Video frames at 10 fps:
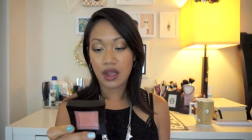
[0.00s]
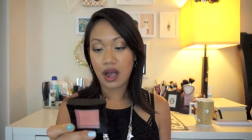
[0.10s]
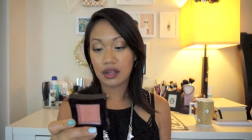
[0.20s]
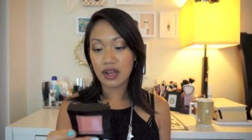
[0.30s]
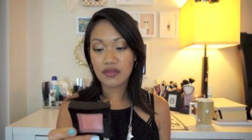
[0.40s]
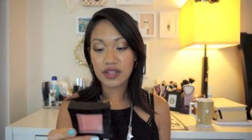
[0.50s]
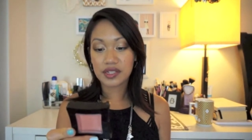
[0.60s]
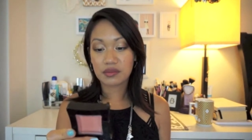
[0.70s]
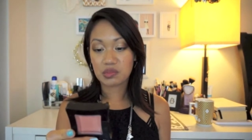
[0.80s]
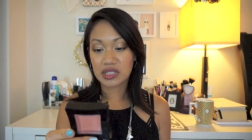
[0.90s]
I love this.
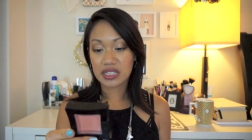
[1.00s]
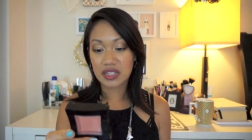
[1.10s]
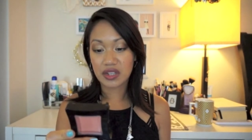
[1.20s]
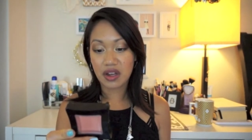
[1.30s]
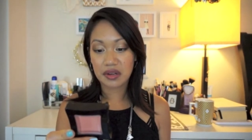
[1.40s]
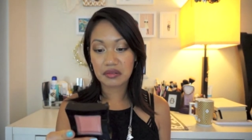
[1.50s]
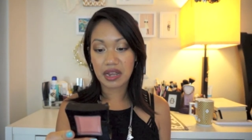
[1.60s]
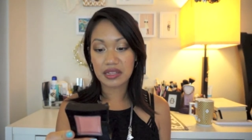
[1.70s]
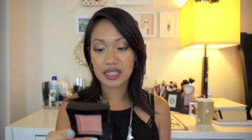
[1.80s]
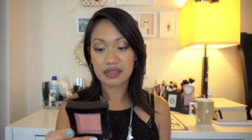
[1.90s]
Stays on.
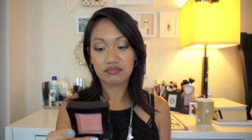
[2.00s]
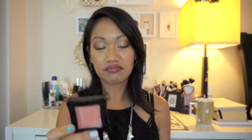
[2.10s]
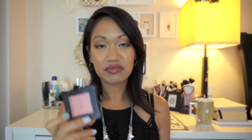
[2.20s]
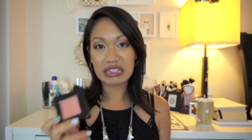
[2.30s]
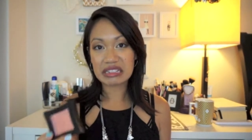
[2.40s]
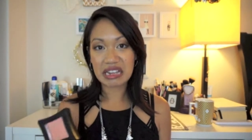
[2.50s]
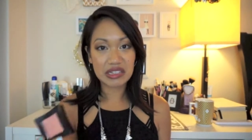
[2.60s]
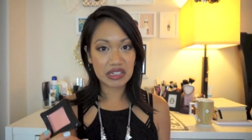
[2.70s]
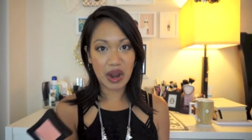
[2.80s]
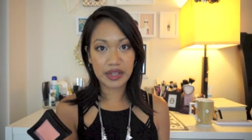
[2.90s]
It's
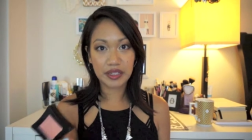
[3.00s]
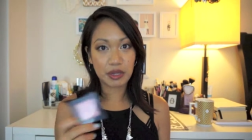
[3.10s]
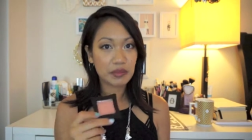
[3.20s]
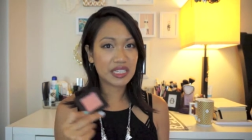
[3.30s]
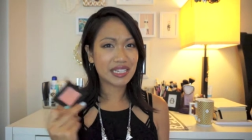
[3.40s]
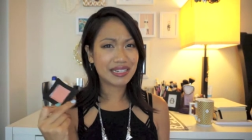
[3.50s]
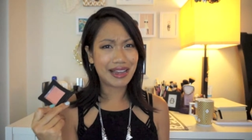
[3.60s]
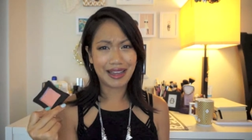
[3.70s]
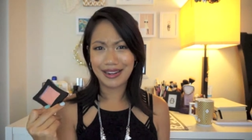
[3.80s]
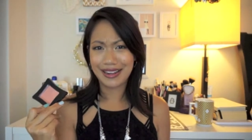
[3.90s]
intense and highly pigmented,
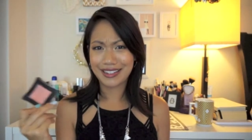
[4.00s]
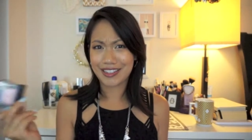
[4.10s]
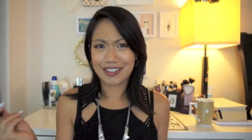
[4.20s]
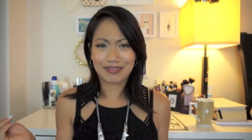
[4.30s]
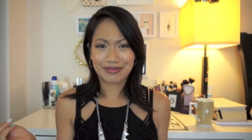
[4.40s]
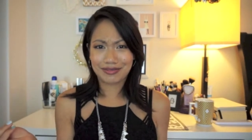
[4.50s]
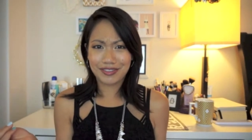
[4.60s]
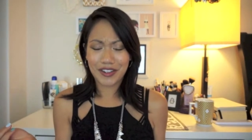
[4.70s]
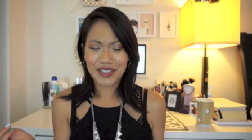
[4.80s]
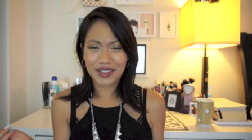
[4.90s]
and it just
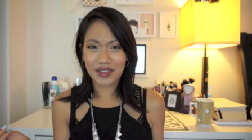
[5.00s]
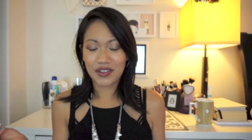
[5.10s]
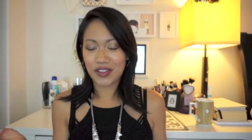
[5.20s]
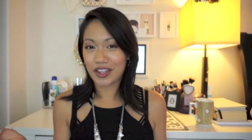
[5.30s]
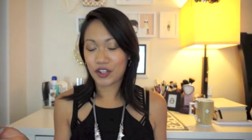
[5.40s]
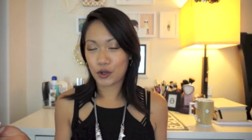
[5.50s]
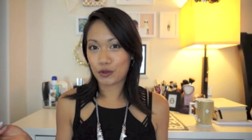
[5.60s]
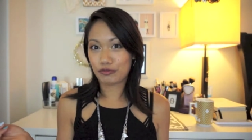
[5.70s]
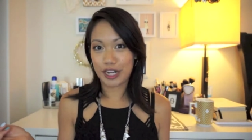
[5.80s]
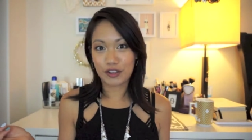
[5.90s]
looks like you're
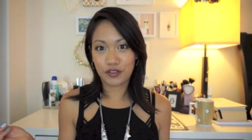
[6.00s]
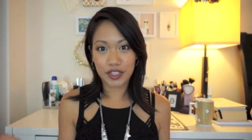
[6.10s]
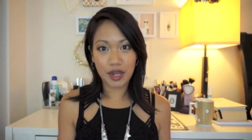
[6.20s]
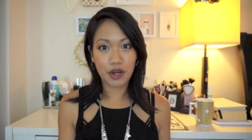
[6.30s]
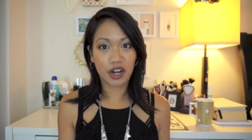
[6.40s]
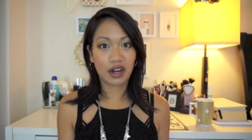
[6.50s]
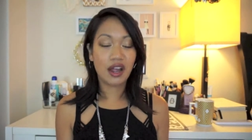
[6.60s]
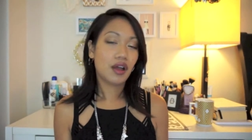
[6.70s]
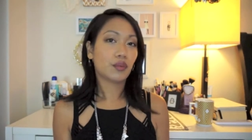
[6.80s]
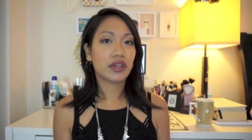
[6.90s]
ready for summer,
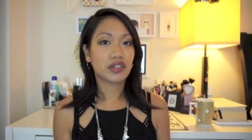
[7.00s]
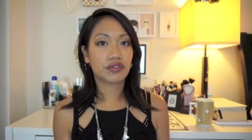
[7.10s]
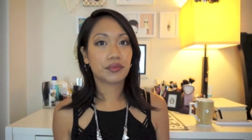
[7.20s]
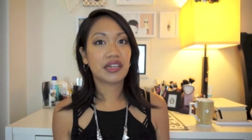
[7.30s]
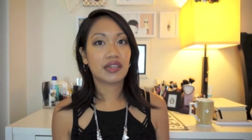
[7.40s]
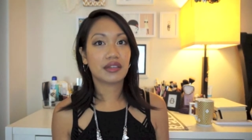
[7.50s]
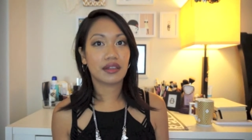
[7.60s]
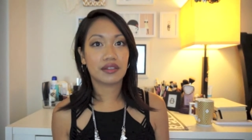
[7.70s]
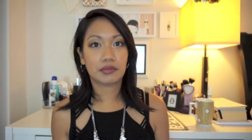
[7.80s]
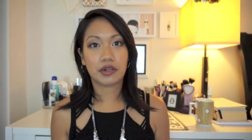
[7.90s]
which for me
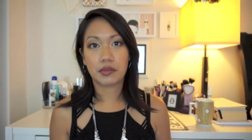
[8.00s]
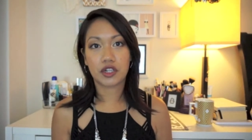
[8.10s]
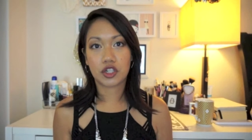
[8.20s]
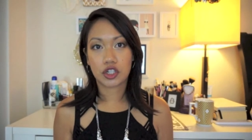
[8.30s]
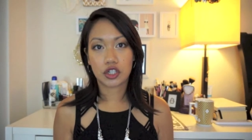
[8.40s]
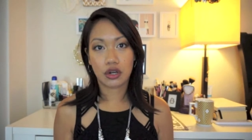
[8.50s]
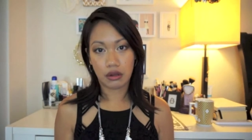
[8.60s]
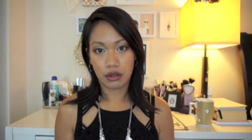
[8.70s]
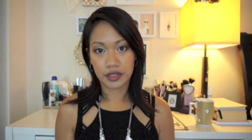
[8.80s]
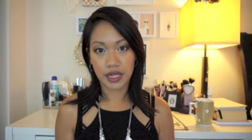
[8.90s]
is pretty much
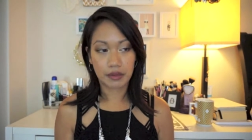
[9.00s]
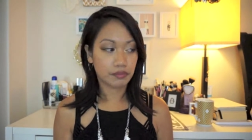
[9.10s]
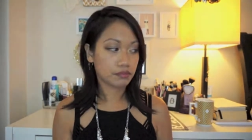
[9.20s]
all the time.